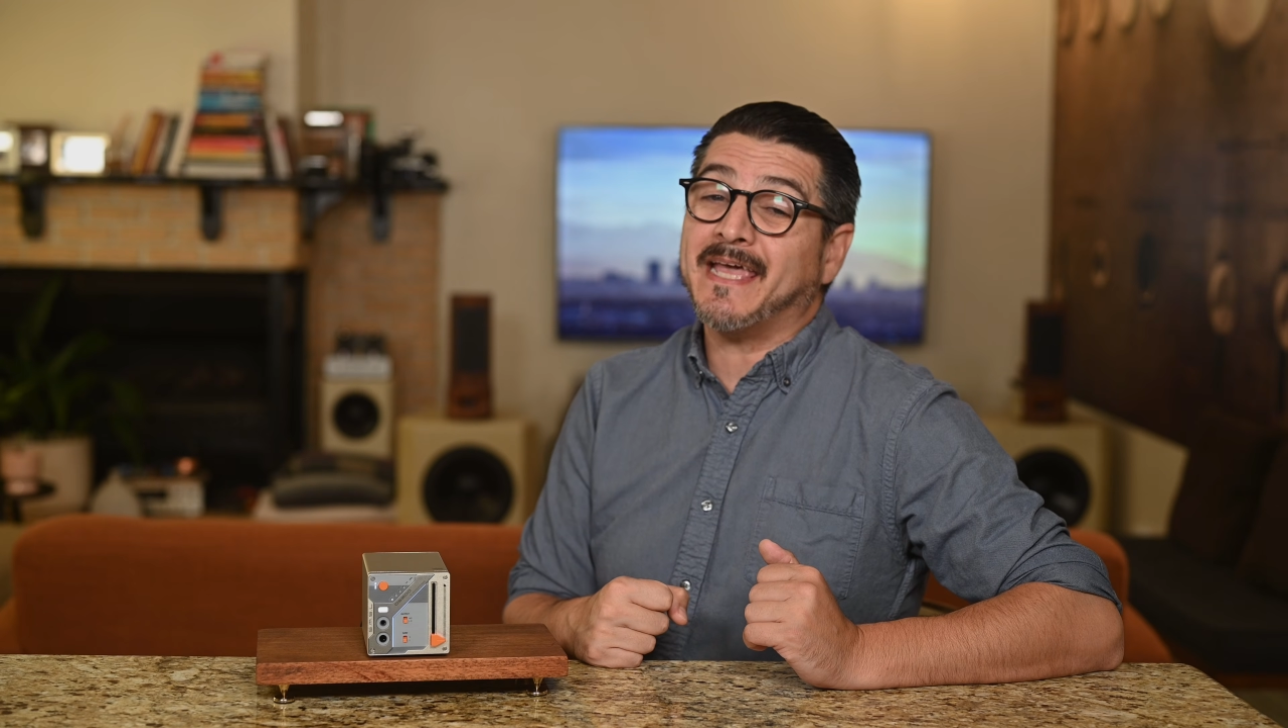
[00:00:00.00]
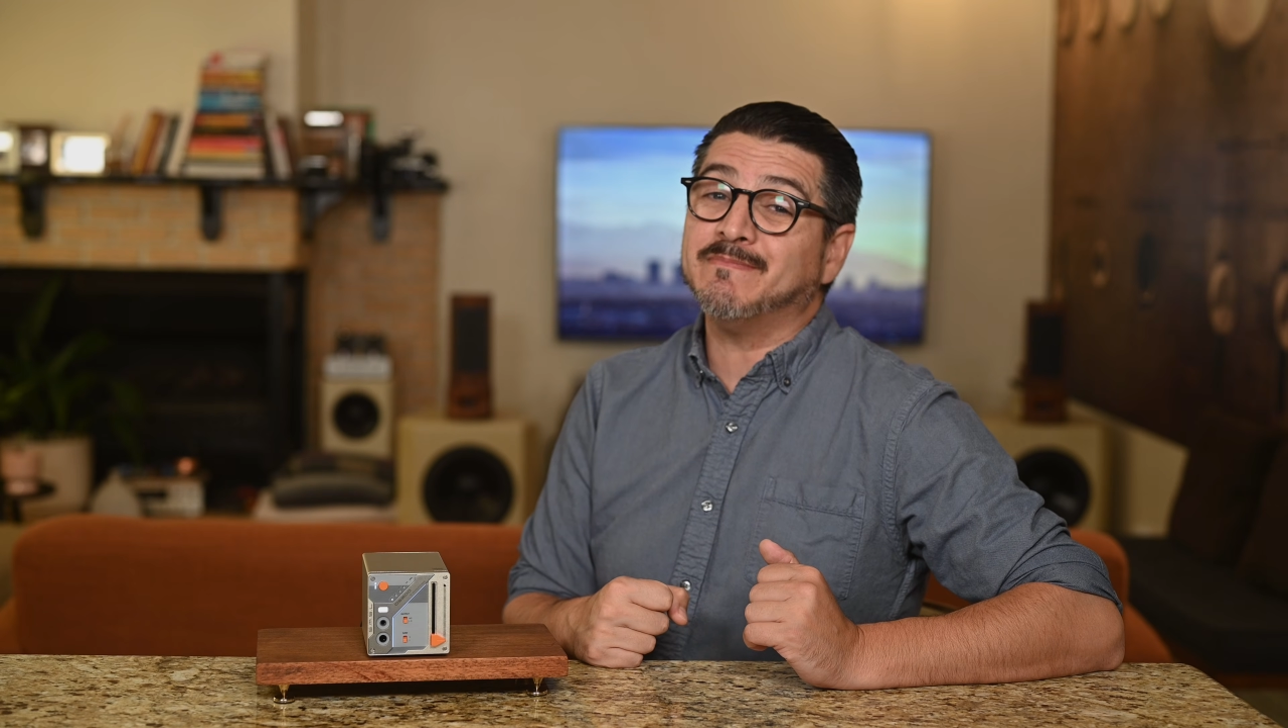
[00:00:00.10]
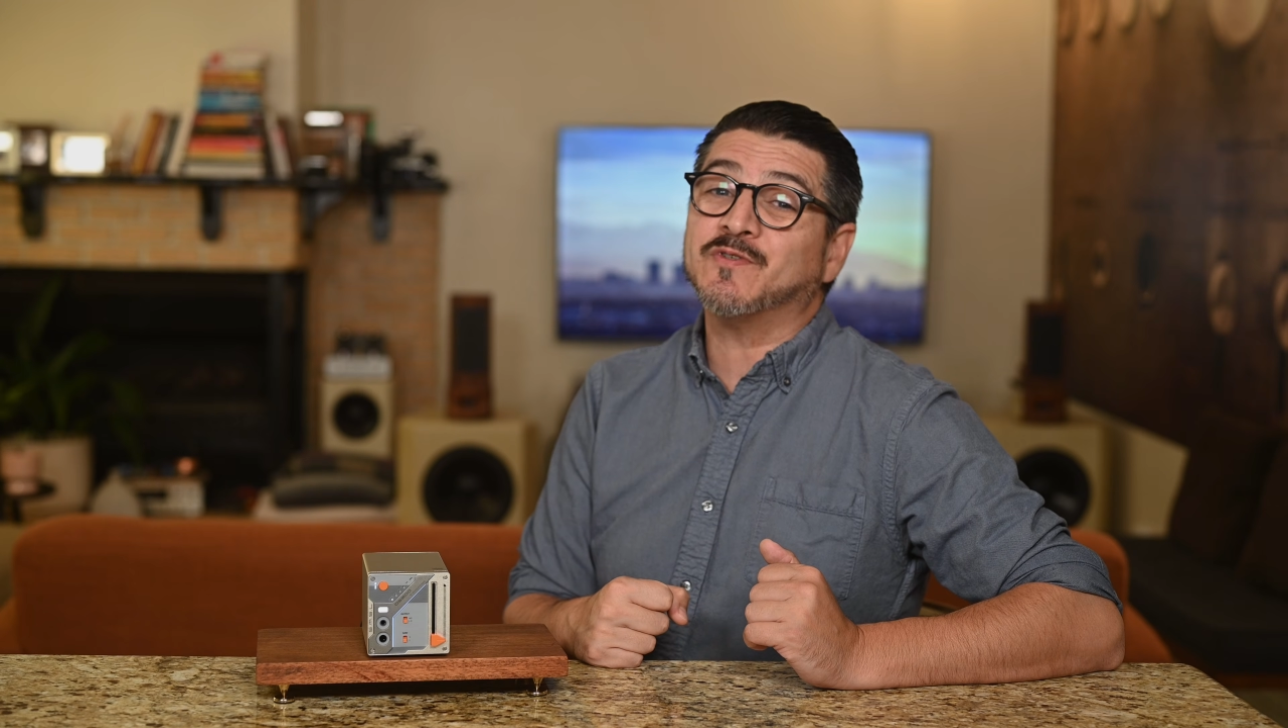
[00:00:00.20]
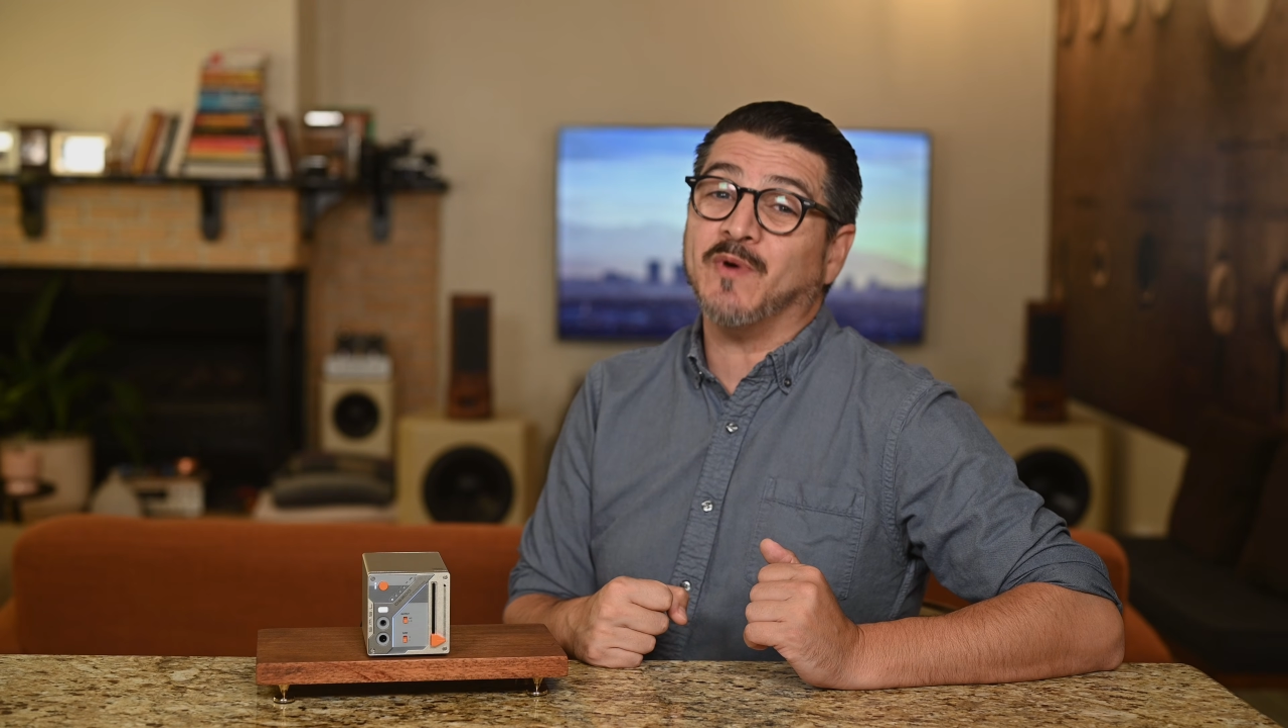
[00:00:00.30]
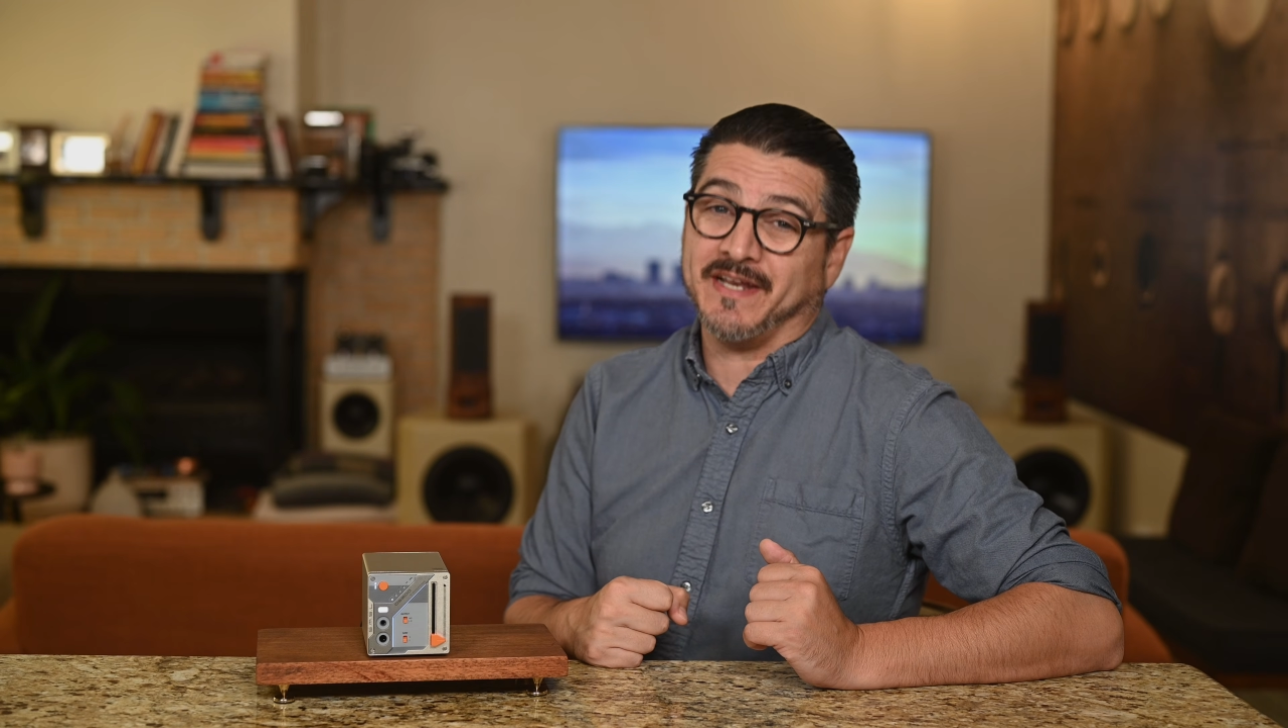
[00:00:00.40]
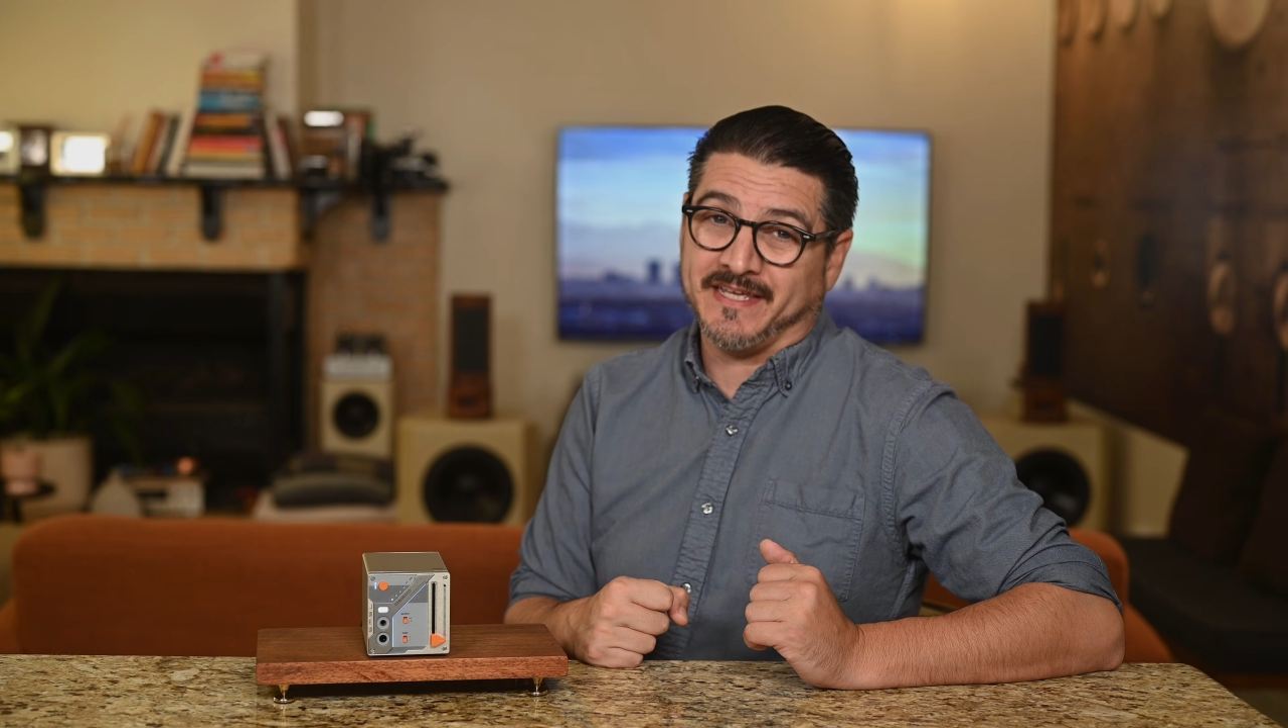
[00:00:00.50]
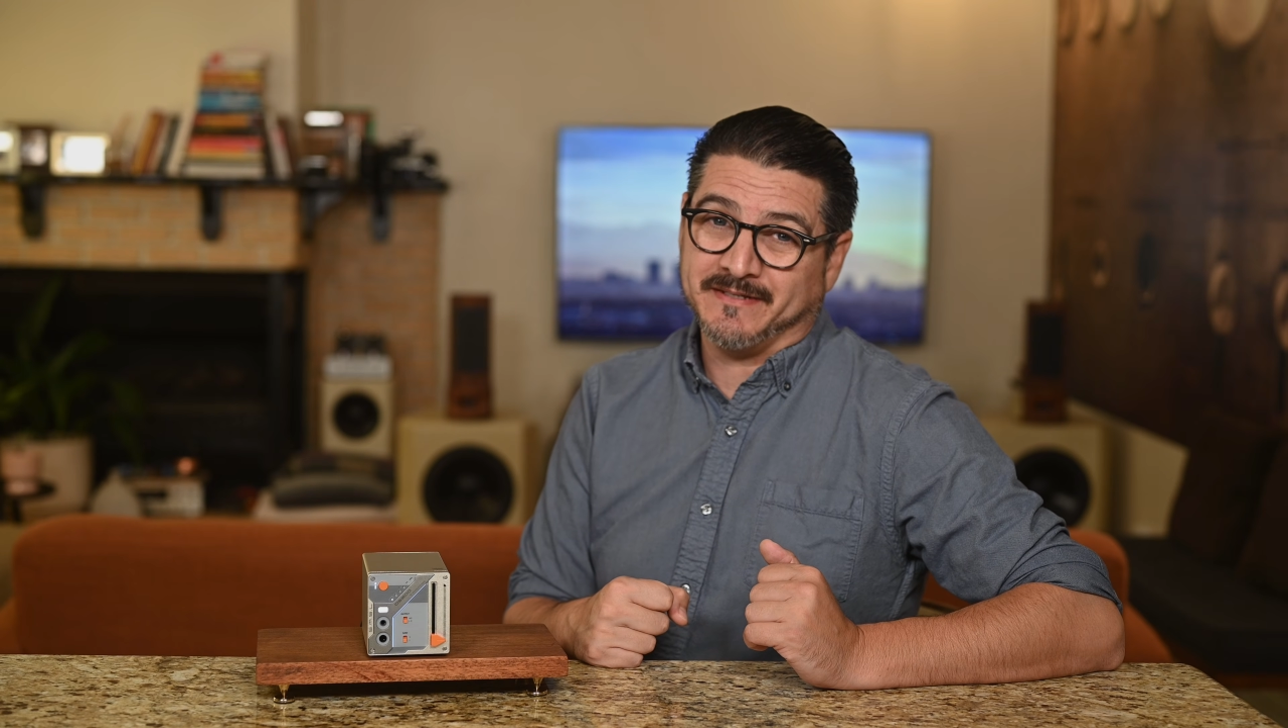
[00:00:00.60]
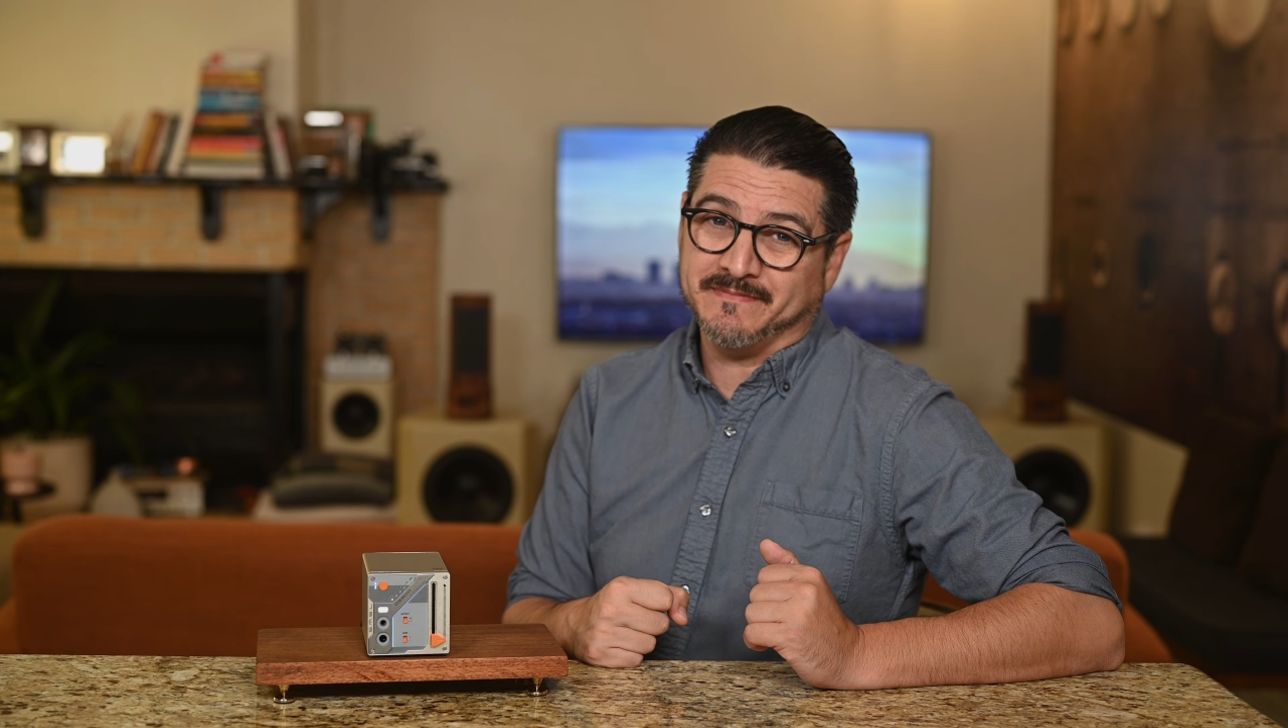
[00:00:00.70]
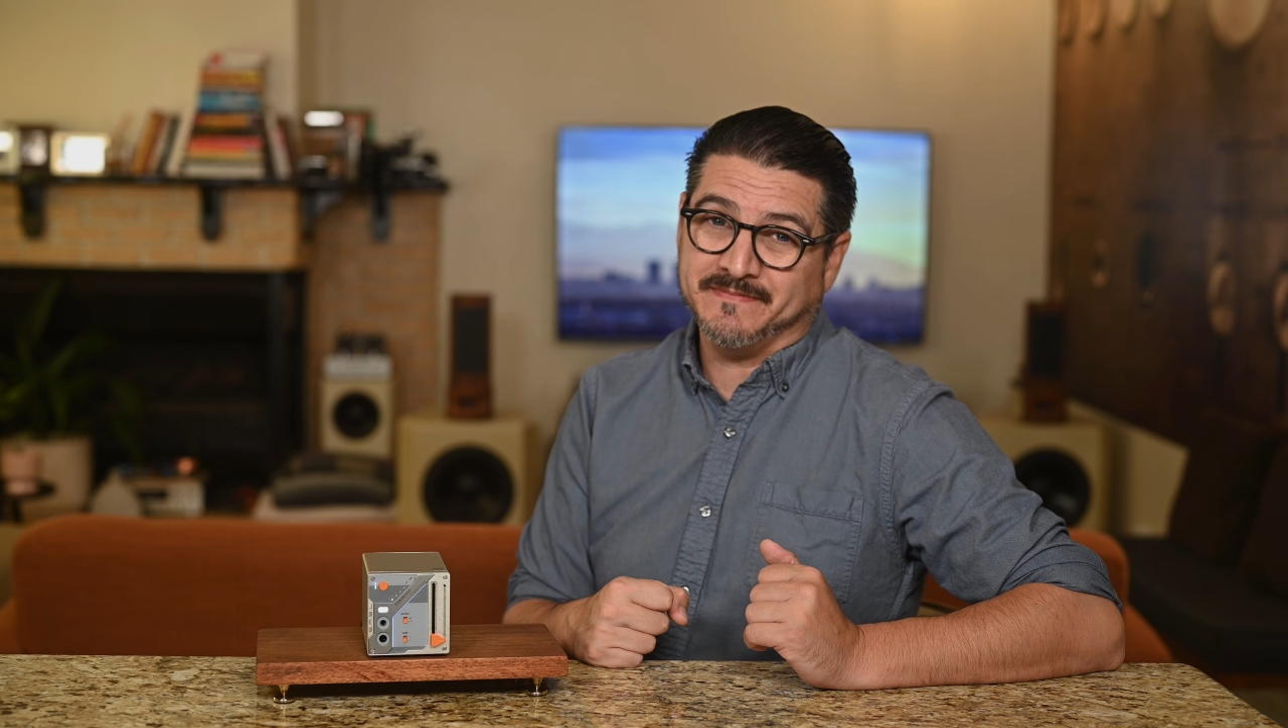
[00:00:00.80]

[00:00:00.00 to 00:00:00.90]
M20.